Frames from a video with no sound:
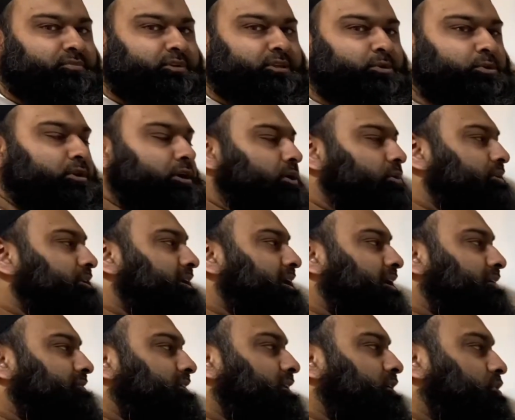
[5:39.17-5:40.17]
You will only
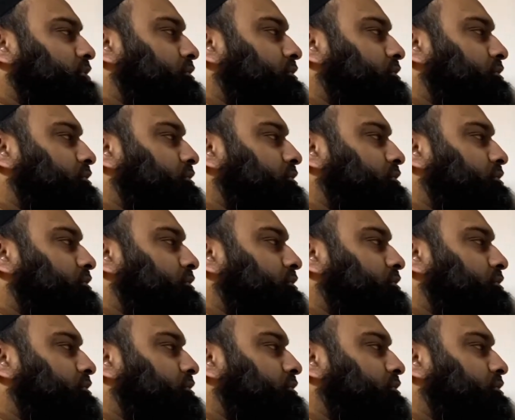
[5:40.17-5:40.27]
ever